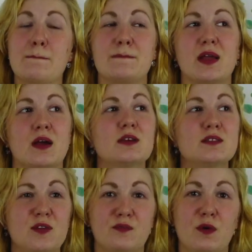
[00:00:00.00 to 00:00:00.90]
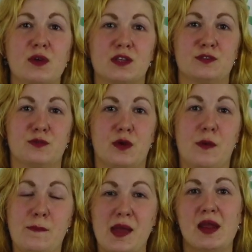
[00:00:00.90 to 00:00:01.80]
Because the focus
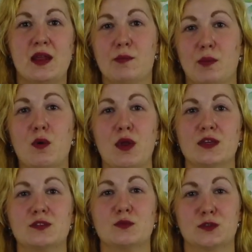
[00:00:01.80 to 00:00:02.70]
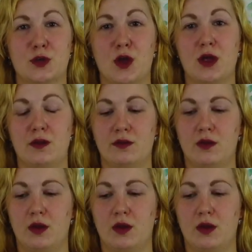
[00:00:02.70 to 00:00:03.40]
for men and boys was on